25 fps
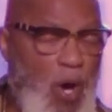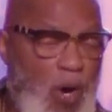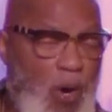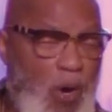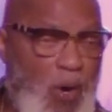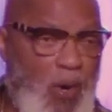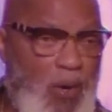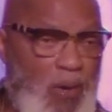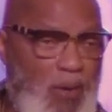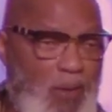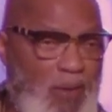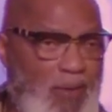
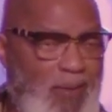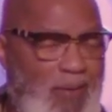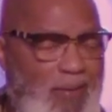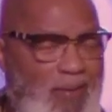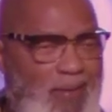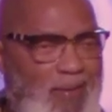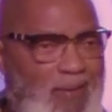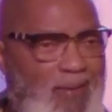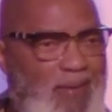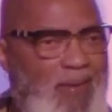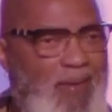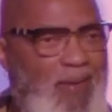all.
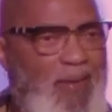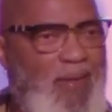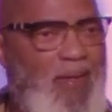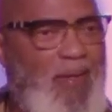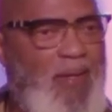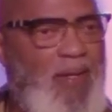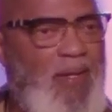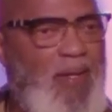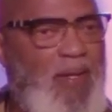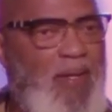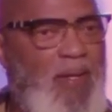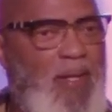
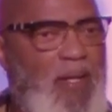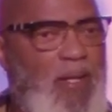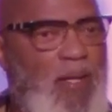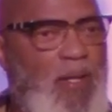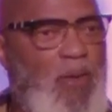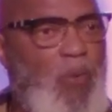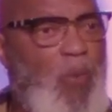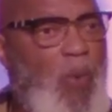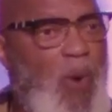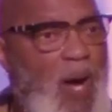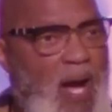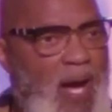
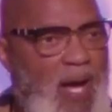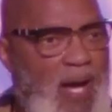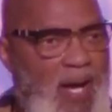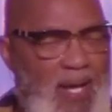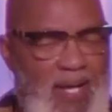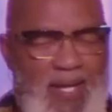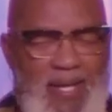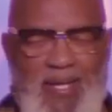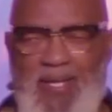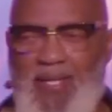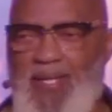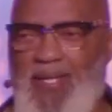
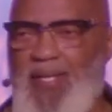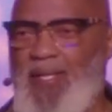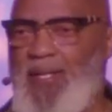Why?